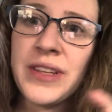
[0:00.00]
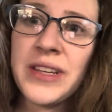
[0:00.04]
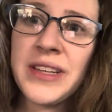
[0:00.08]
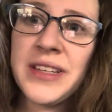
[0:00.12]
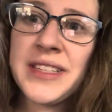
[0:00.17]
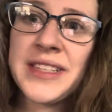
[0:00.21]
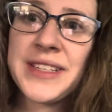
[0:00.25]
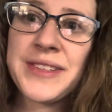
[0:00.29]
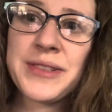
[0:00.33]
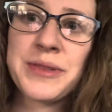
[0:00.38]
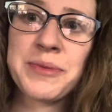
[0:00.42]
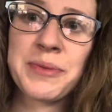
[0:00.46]

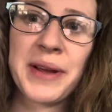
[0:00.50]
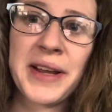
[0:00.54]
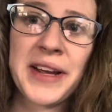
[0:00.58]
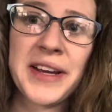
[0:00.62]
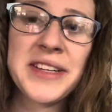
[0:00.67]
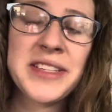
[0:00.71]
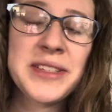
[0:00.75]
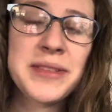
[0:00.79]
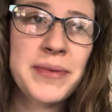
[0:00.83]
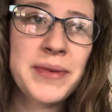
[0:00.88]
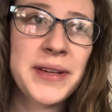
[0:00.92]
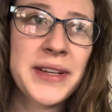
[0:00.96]
to kiss my
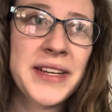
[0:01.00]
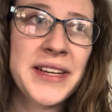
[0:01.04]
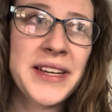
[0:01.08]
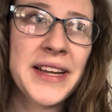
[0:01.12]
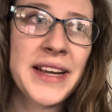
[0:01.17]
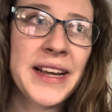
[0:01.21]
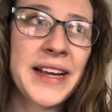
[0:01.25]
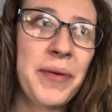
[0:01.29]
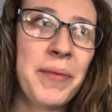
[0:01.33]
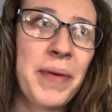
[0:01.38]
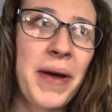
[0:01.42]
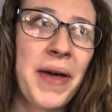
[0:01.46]

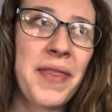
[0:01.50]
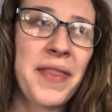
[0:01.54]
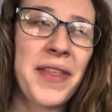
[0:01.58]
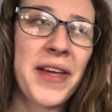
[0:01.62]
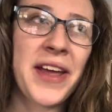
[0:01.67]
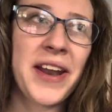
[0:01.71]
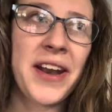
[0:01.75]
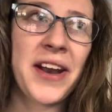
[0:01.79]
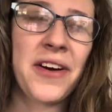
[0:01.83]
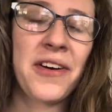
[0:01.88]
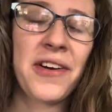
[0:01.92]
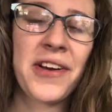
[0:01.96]
husband, and then